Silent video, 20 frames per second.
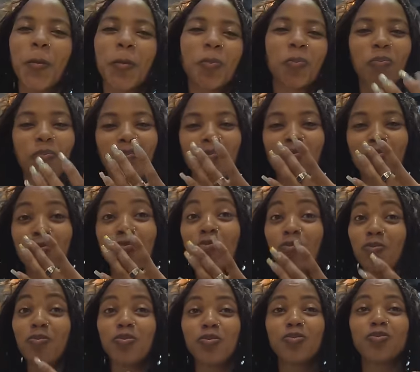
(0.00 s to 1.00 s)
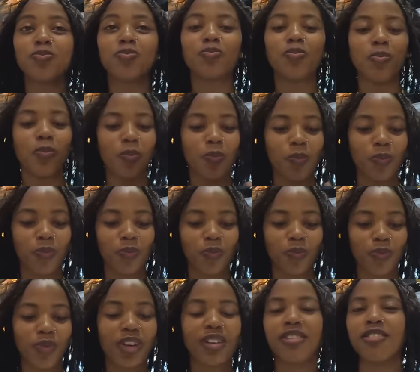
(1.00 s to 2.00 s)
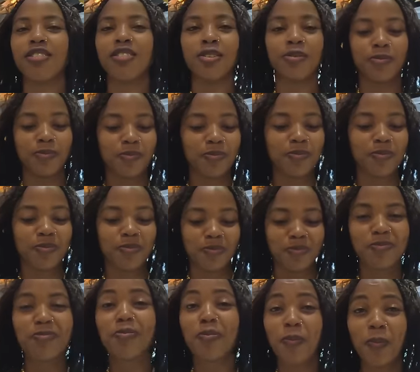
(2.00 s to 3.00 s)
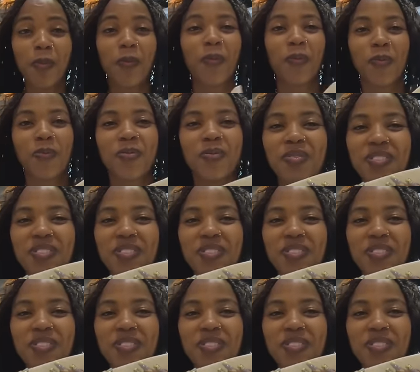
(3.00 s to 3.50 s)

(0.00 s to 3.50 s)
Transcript: It's good. Tastes good. It looks like it tastes good the way you looking.